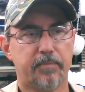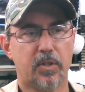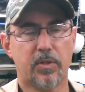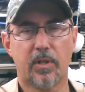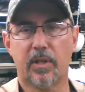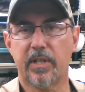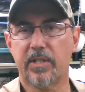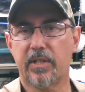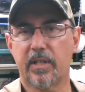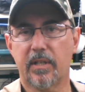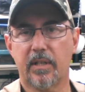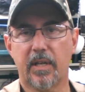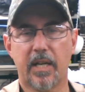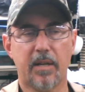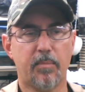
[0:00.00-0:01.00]
solicit
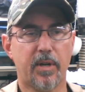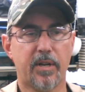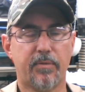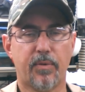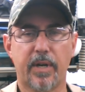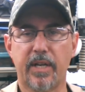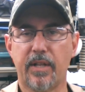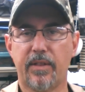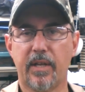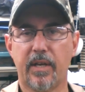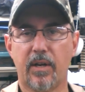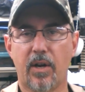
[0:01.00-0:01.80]
anybody for anything.